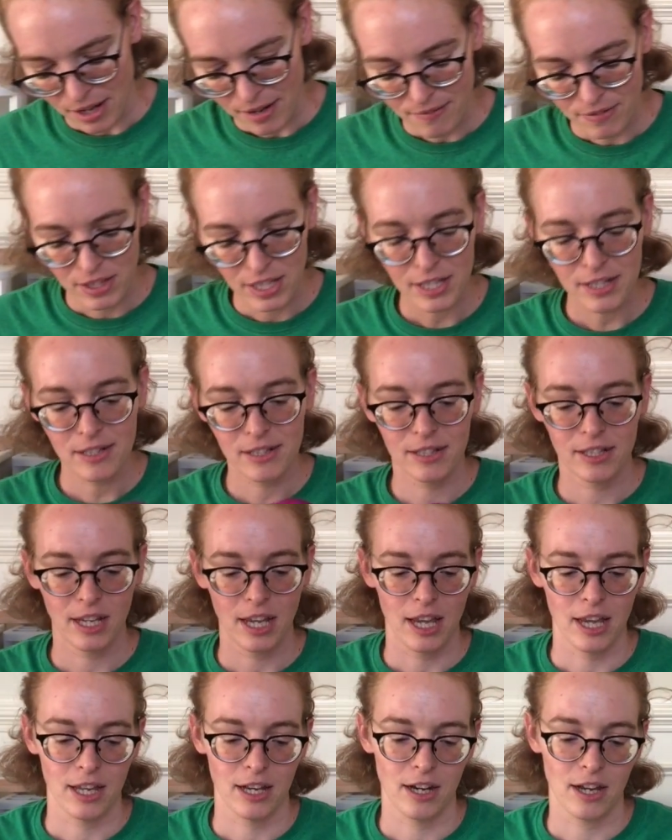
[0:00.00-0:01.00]
have this
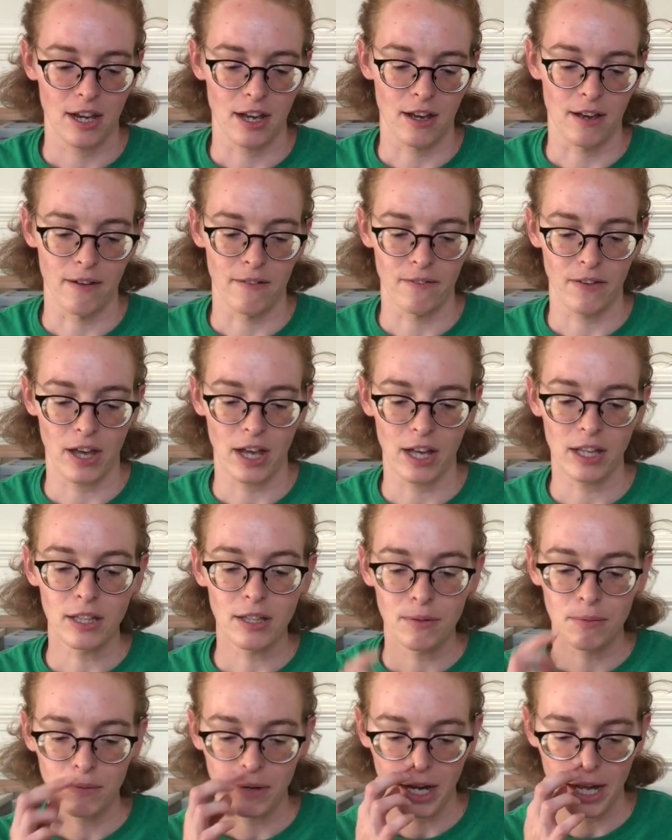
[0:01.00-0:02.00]
skein of
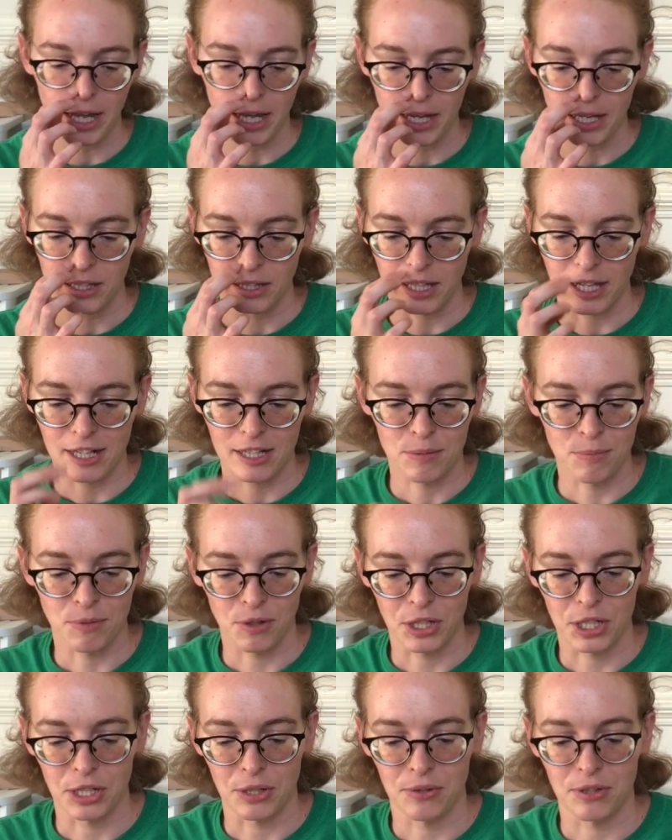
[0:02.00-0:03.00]
Ella Ray Lace
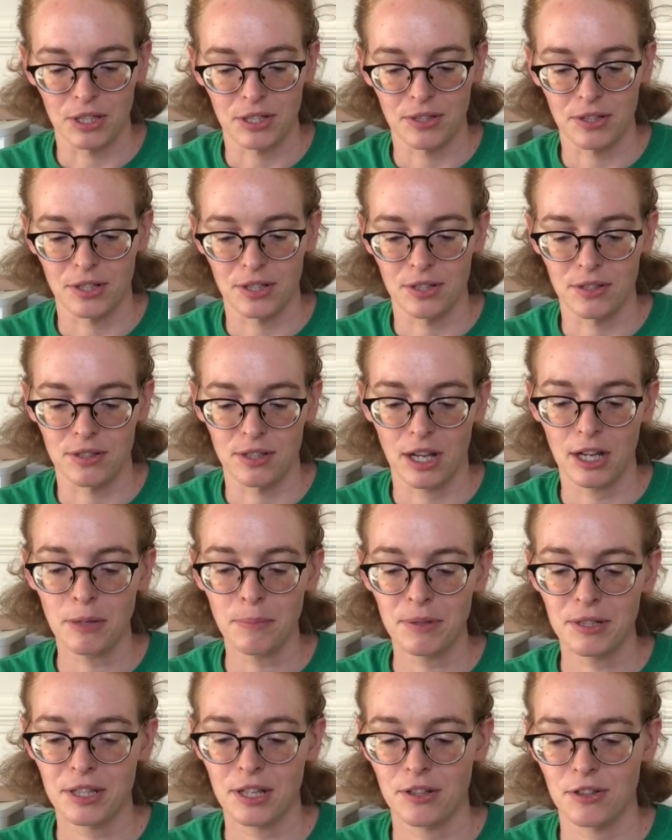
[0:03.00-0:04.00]
Merino. This is 100%
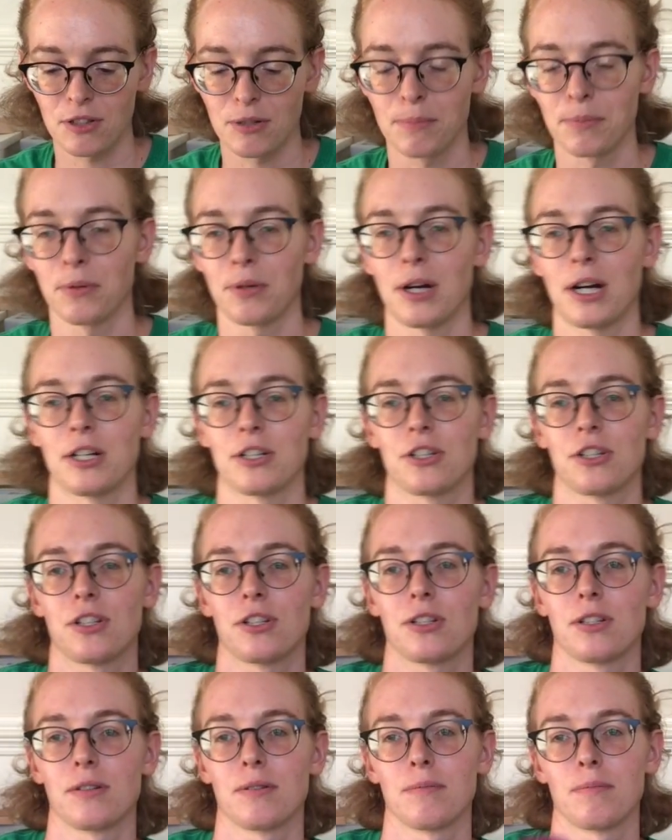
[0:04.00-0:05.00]
Superwash
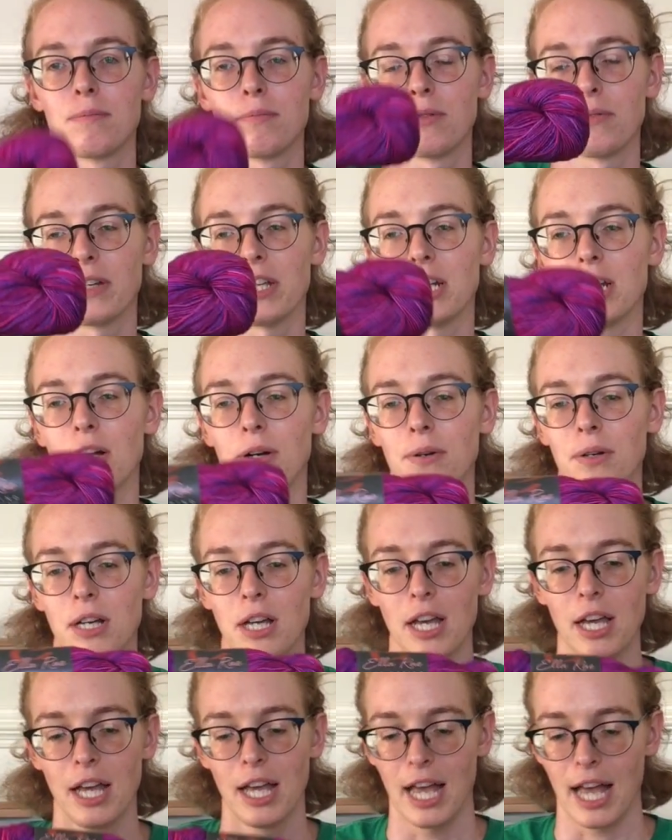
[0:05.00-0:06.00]
Merino,
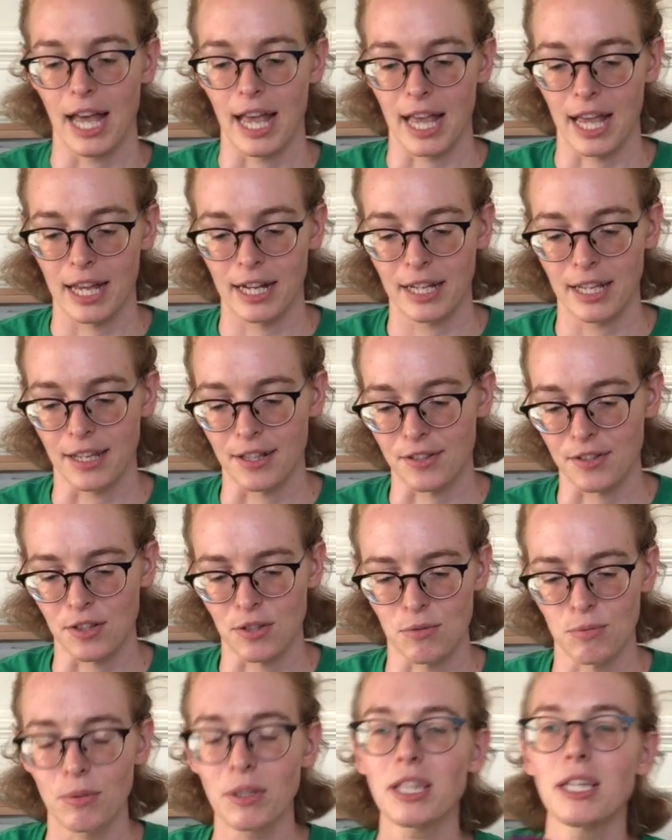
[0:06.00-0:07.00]
and it's
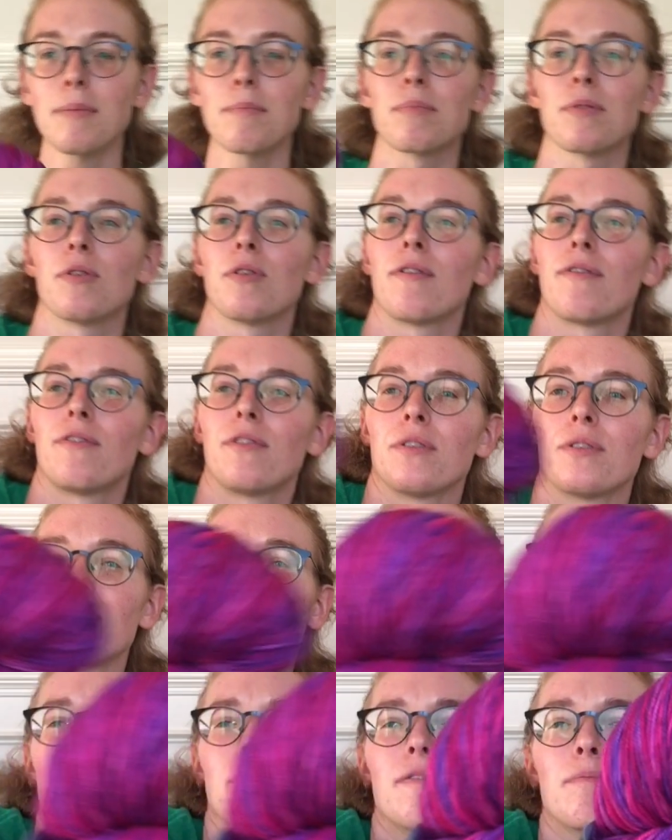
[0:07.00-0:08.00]
this really beautiful
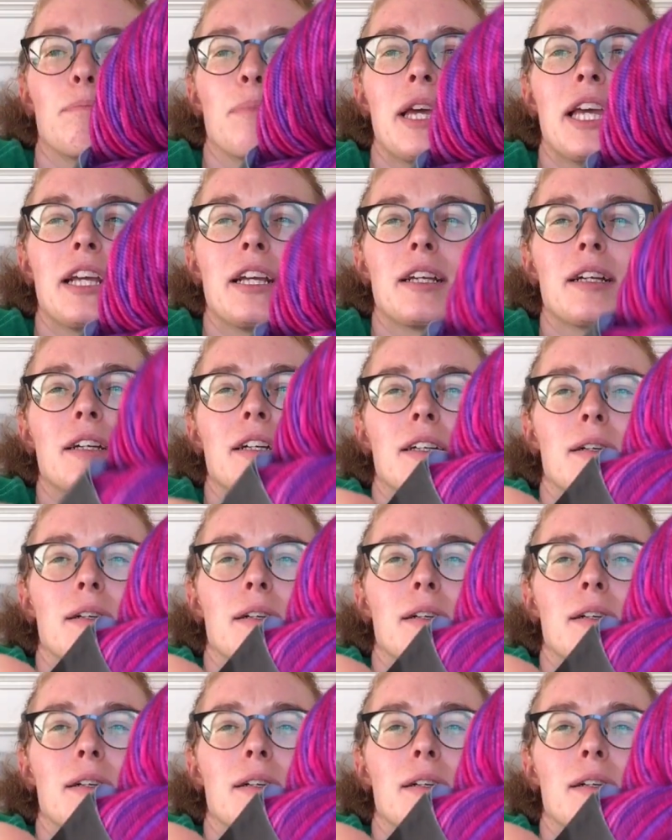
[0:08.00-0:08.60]
sort of pink,